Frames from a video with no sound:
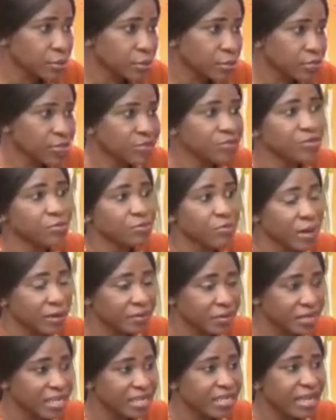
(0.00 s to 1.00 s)
Maybe you
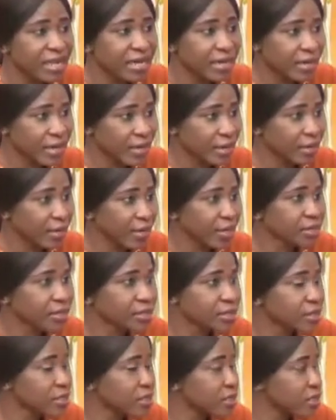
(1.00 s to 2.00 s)
married a young guy
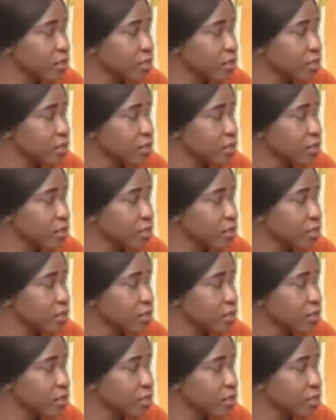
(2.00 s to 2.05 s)
and he